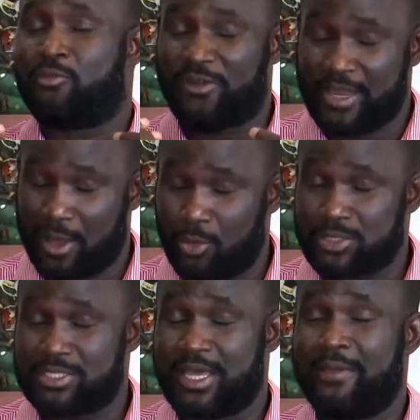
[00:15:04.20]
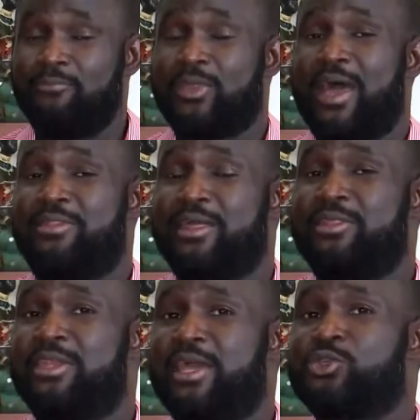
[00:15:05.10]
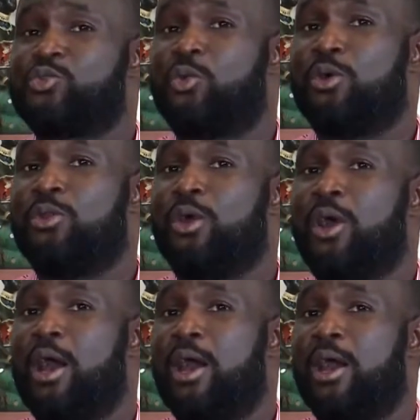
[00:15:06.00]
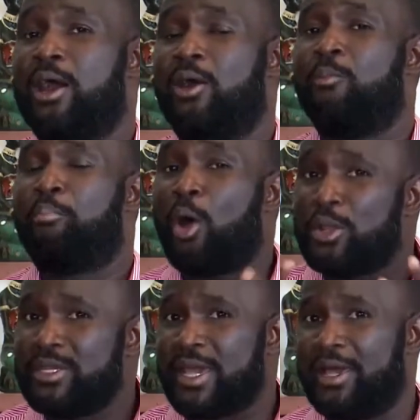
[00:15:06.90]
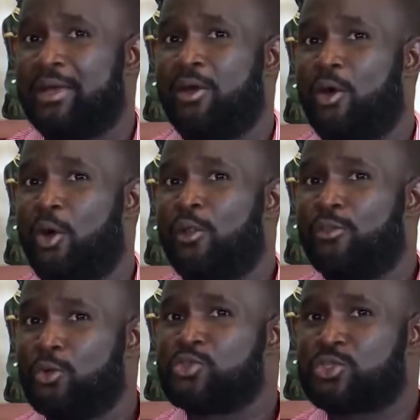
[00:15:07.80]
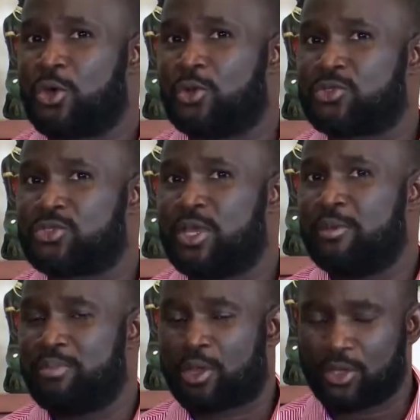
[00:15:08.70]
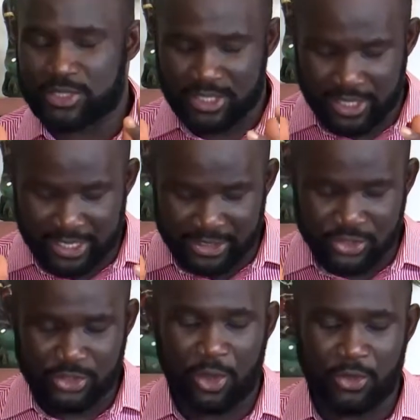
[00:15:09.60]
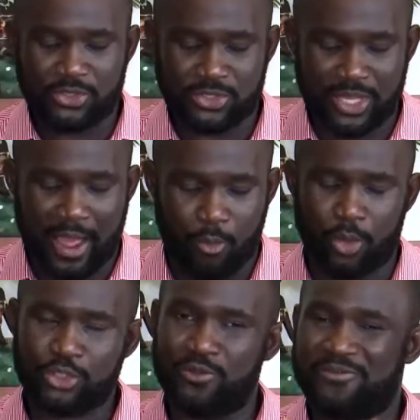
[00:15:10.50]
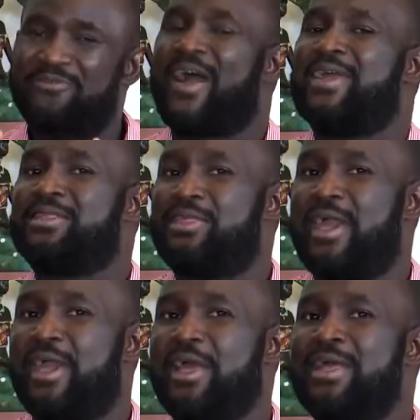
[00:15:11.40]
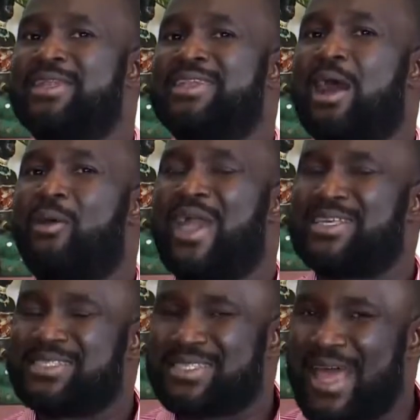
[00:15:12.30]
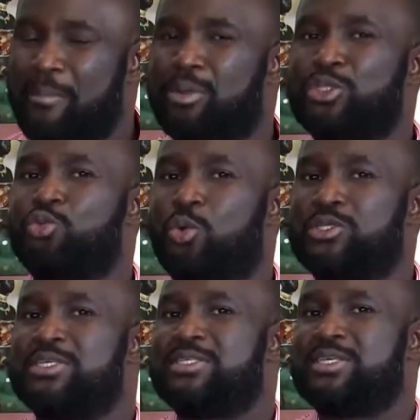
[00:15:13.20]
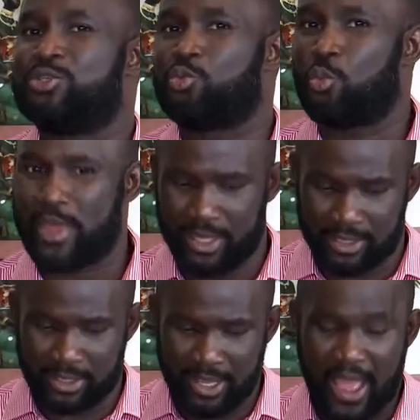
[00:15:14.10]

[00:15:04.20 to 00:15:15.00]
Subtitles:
Find out what's there. And then the next one, ponder on those thoughts, because his thoughts and what you find there now establish what is his will.